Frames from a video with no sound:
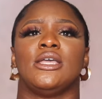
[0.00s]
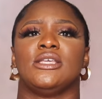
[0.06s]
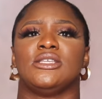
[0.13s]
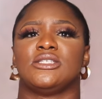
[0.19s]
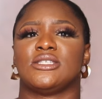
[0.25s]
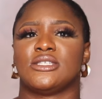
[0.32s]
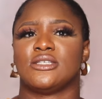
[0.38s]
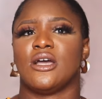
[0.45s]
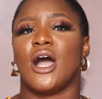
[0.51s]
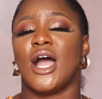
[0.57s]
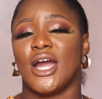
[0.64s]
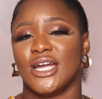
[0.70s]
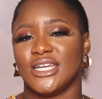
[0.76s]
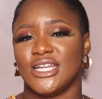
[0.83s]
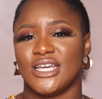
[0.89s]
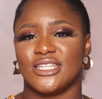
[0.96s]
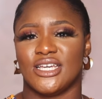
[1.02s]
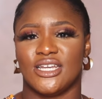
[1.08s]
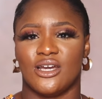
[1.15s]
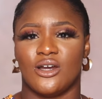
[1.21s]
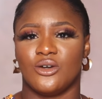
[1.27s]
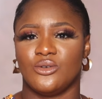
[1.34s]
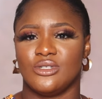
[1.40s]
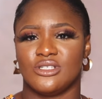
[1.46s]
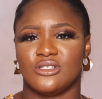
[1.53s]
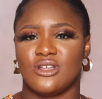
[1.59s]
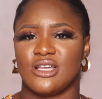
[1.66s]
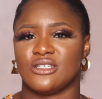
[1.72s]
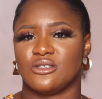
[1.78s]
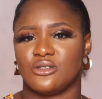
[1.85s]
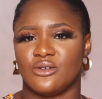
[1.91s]
is harder than our own. It's
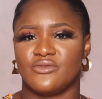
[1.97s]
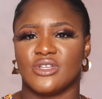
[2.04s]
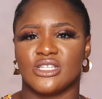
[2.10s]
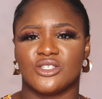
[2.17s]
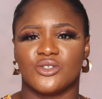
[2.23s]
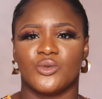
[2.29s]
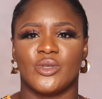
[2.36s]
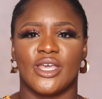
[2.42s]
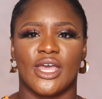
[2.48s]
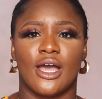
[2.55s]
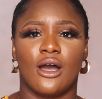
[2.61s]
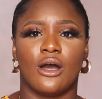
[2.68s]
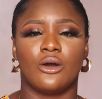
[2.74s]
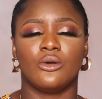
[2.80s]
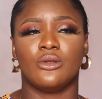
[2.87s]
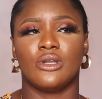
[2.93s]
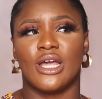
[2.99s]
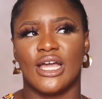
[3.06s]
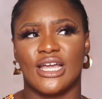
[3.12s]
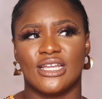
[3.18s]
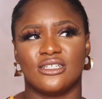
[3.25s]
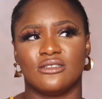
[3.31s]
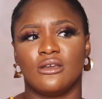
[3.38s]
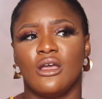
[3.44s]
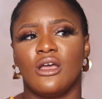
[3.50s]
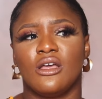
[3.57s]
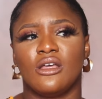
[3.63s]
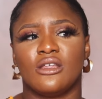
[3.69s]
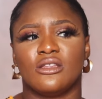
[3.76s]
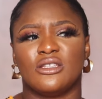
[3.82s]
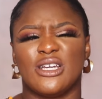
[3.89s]
not as soft as you get our own. And
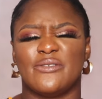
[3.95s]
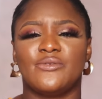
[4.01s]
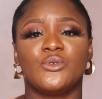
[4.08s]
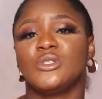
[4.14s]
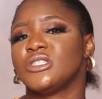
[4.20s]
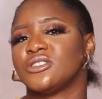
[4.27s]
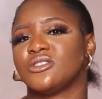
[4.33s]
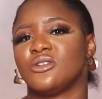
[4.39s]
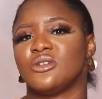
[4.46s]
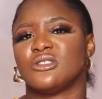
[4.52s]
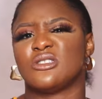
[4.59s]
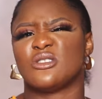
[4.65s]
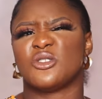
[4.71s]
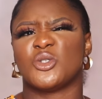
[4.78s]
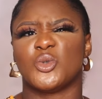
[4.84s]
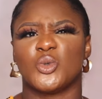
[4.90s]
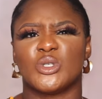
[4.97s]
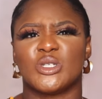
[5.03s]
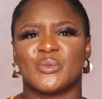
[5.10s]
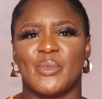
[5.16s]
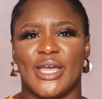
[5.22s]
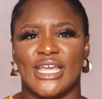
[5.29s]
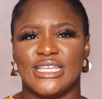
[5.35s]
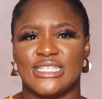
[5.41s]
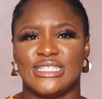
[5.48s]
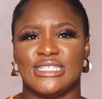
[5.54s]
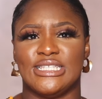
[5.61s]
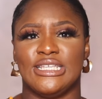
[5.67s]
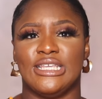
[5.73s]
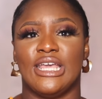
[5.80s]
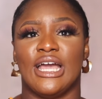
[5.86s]
their food is not so
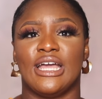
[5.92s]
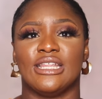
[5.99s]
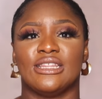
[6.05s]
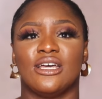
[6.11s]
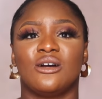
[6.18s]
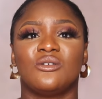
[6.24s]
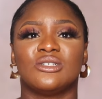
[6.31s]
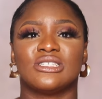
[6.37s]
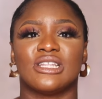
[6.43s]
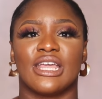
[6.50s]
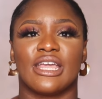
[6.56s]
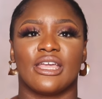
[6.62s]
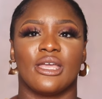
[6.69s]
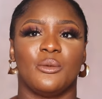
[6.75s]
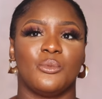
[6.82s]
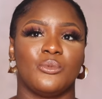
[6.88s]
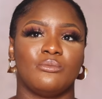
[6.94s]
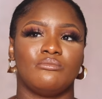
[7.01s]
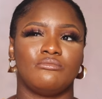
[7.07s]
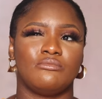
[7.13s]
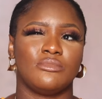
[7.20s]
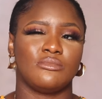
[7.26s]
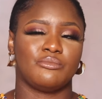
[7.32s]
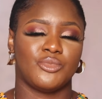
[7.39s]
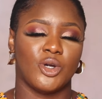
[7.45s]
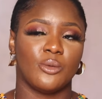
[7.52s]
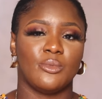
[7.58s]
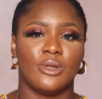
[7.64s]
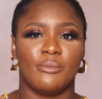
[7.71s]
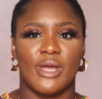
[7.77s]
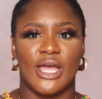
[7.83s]
spicy. And that was like a
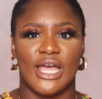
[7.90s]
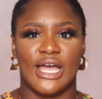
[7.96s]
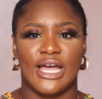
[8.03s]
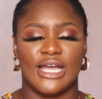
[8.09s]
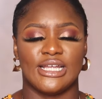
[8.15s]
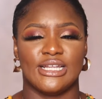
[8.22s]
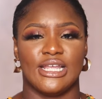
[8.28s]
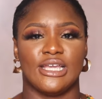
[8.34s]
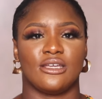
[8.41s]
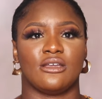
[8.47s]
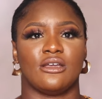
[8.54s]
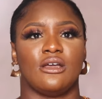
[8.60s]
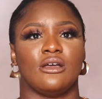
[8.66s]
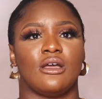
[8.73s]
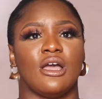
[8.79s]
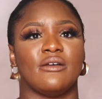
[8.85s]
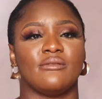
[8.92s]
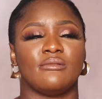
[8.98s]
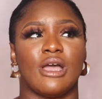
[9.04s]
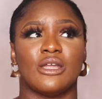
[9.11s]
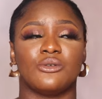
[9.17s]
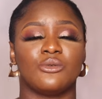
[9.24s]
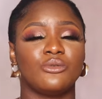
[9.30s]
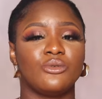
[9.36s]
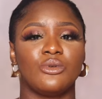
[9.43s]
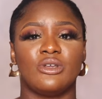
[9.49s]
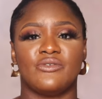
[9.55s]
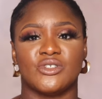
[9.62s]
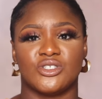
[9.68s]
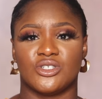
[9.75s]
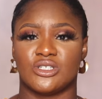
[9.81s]
problem I had. Like, I don't know
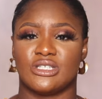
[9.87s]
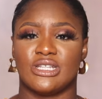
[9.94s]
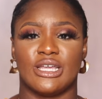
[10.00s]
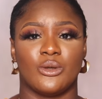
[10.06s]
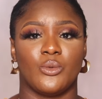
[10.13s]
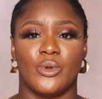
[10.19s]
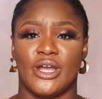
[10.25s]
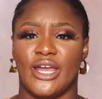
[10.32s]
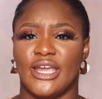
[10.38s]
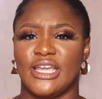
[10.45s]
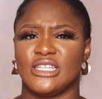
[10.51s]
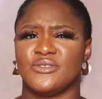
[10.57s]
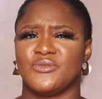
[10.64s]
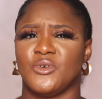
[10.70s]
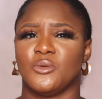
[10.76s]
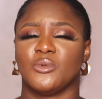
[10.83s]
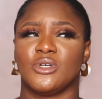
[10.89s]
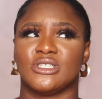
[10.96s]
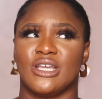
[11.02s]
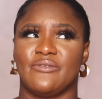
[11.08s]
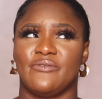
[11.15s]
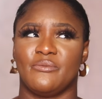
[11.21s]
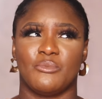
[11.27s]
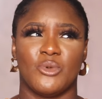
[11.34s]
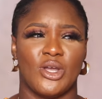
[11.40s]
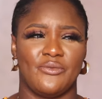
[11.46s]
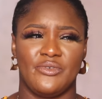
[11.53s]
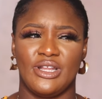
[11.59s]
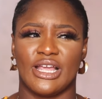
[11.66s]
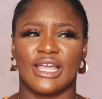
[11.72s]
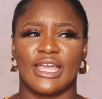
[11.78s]
if it's just like where I ate from, but
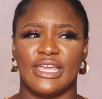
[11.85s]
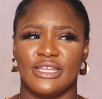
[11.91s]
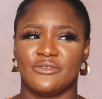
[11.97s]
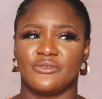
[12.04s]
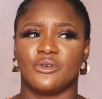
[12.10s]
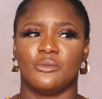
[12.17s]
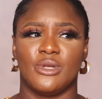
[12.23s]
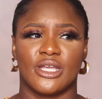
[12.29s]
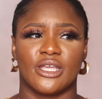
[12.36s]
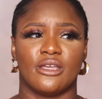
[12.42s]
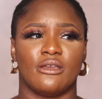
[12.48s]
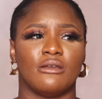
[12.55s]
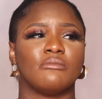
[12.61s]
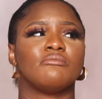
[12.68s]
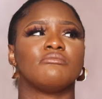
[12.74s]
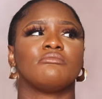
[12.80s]
I feel like I ate from like a